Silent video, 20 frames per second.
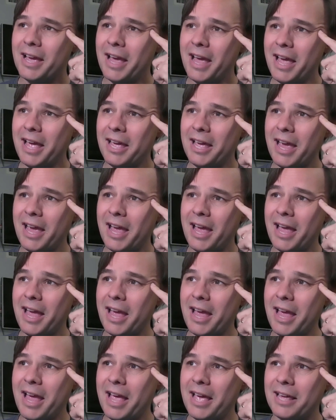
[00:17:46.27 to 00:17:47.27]

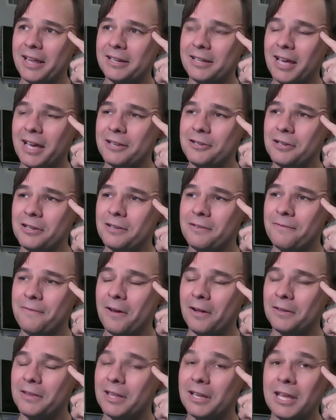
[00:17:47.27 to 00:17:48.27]
and I just
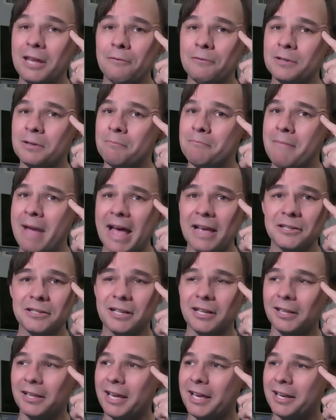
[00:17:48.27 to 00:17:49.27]
felt that he was
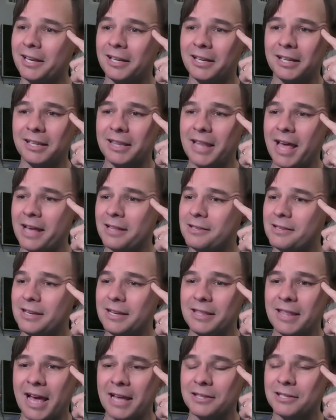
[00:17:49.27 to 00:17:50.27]
emasculated in
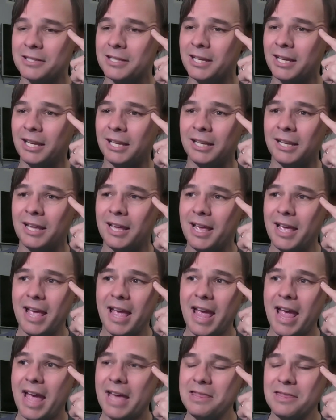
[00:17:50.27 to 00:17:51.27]
that scene.
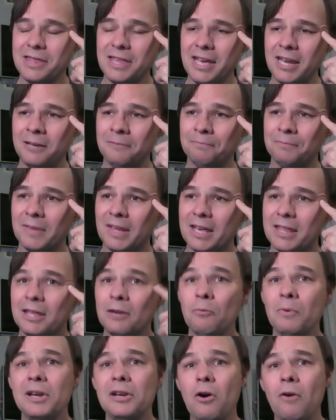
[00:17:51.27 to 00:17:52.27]
And then
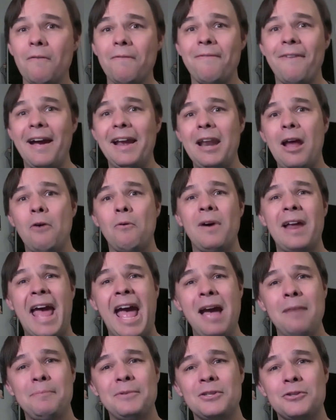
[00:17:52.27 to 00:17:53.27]
we don't find out what
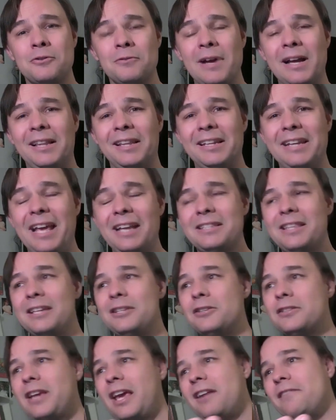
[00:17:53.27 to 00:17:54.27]
happens directly next. They
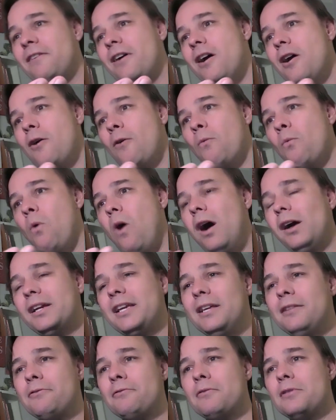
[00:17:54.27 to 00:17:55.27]
just kind of walk
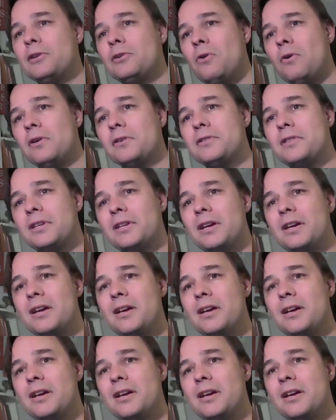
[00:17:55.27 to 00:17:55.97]
in through the doors. The